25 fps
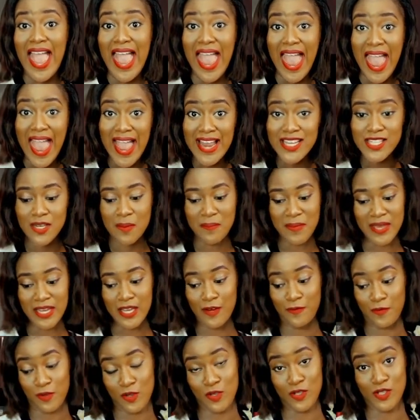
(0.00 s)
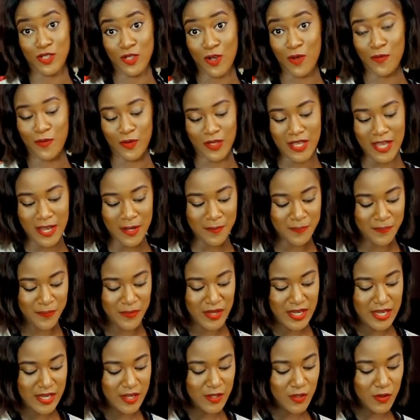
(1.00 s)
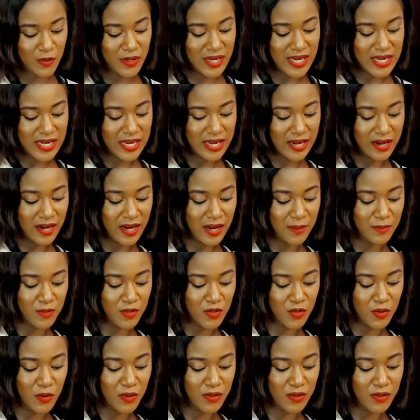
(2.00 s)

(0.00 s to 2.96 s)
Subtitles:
and make it for yourself, okay? So in here, I'm just